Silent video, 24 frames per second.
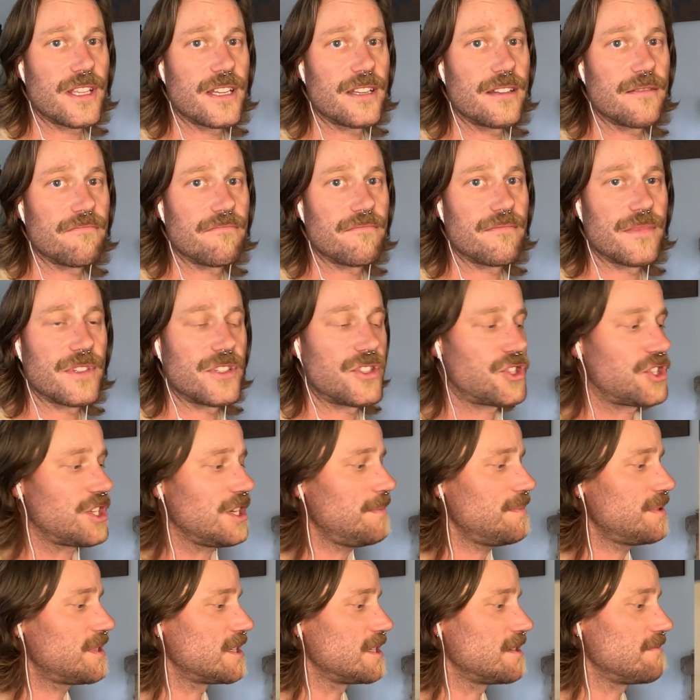that it
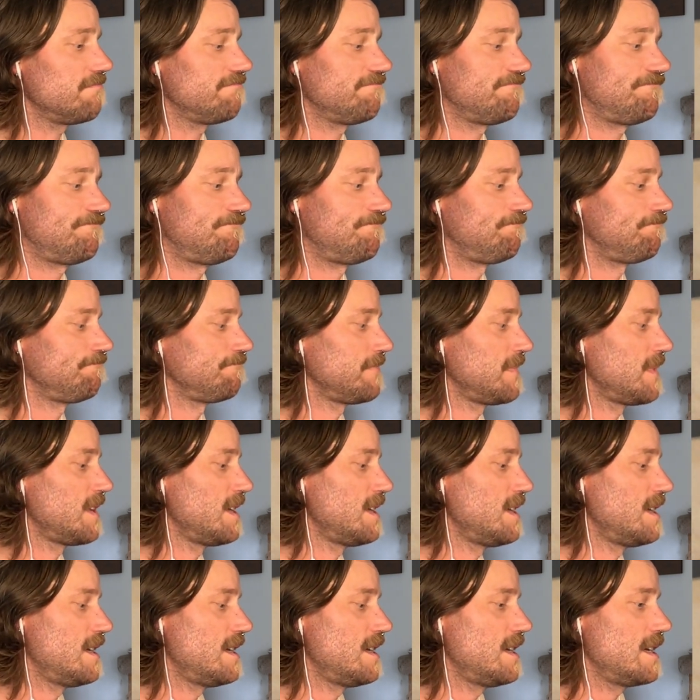shipped, and
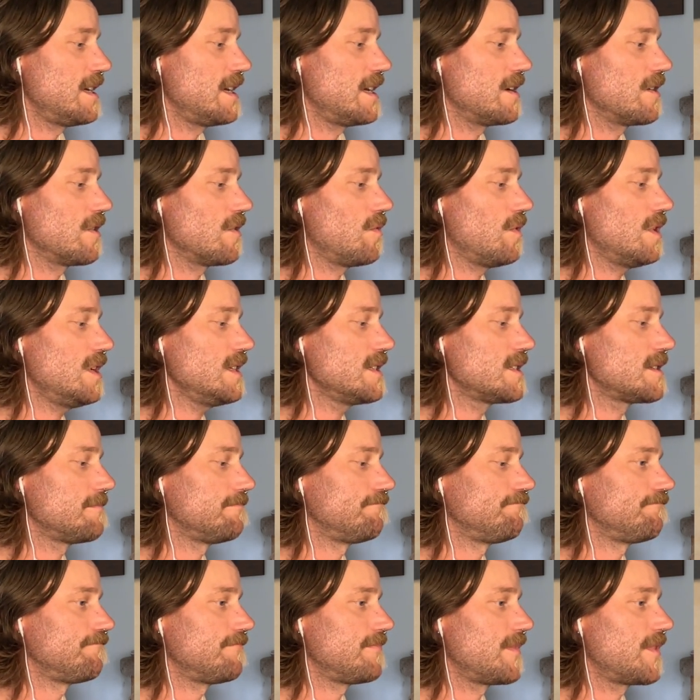here it was.
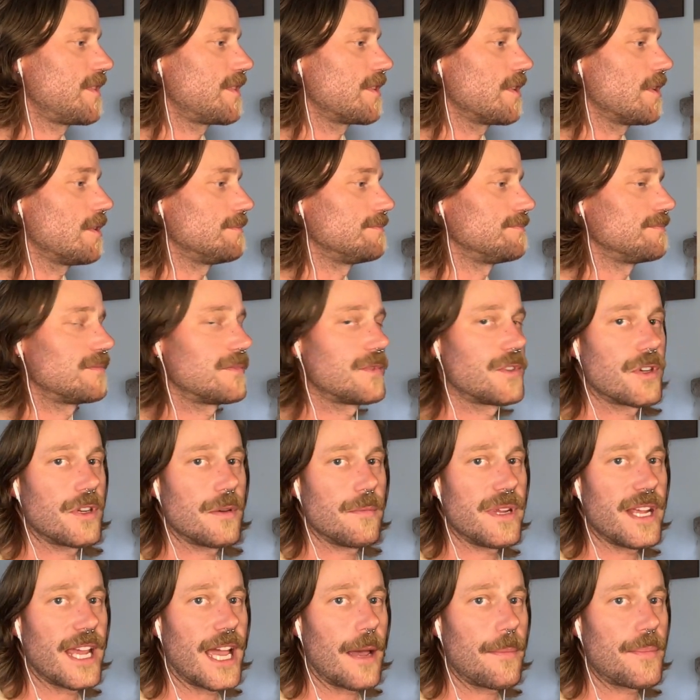So
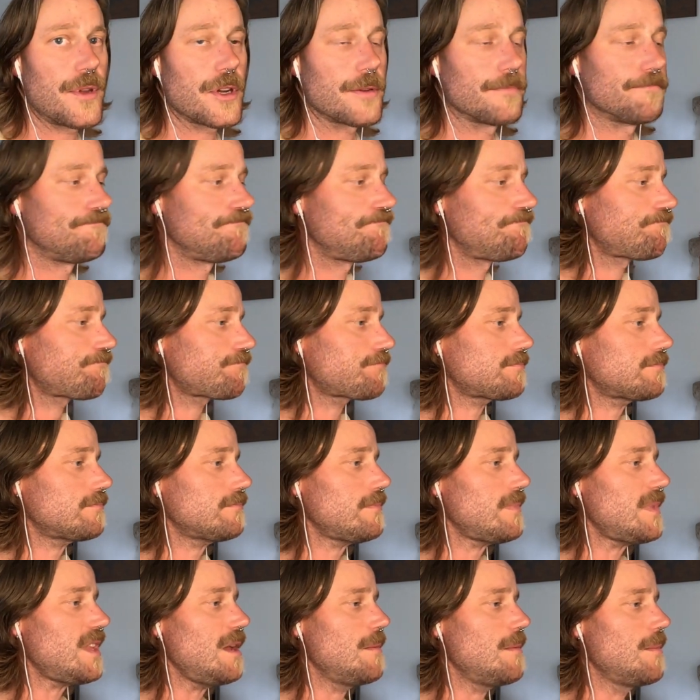couldn't be happier.
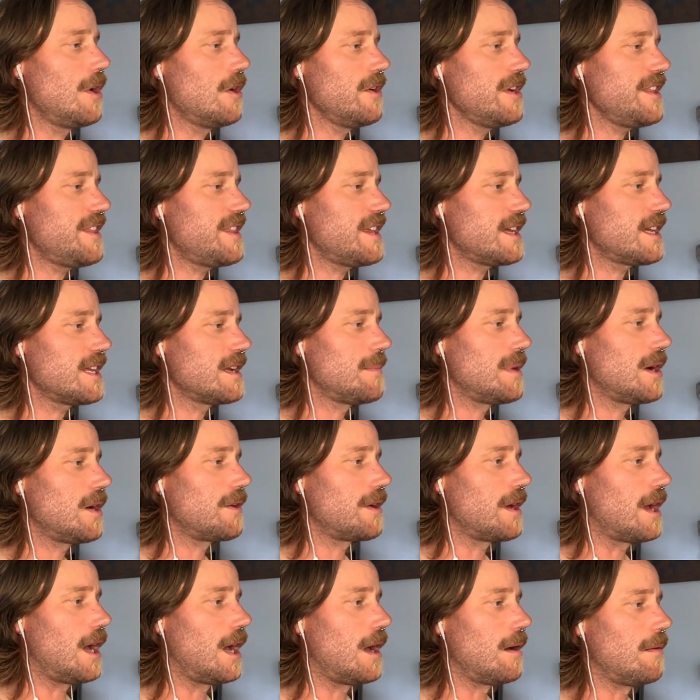I'm already thinking
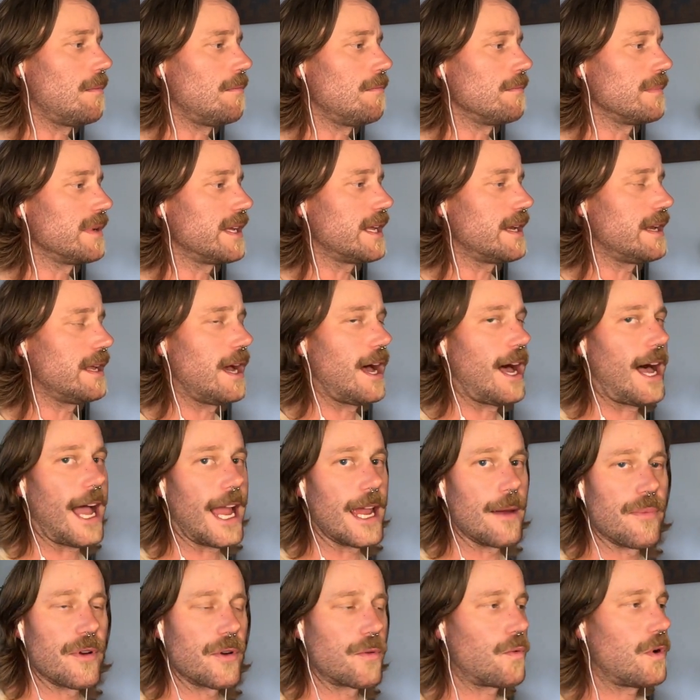about getting a
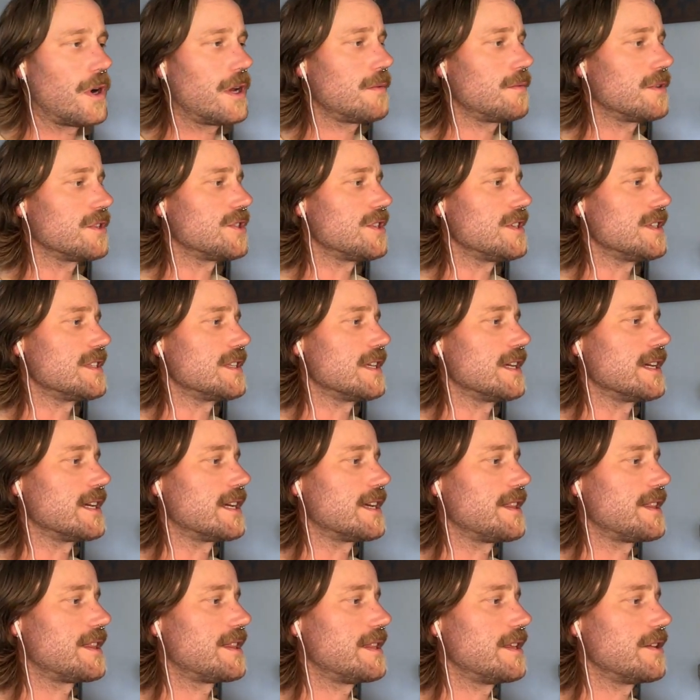hybrid one, which is
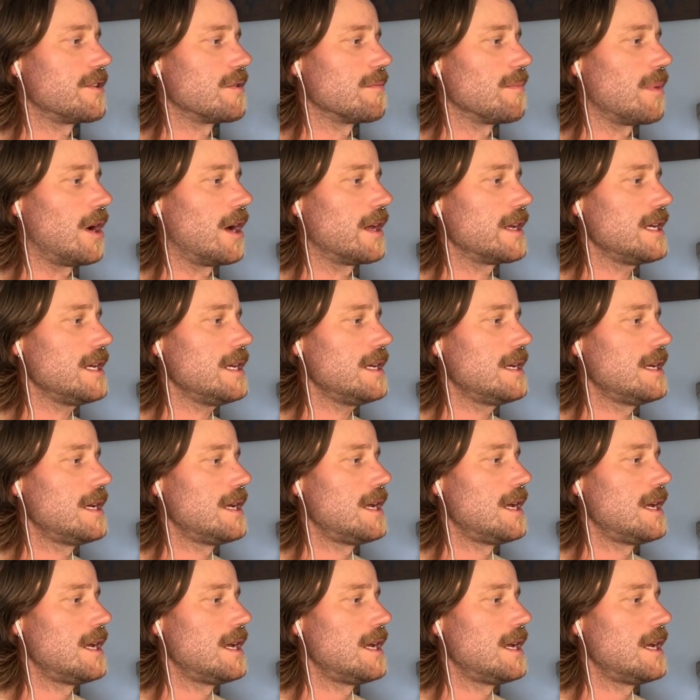like thinner body,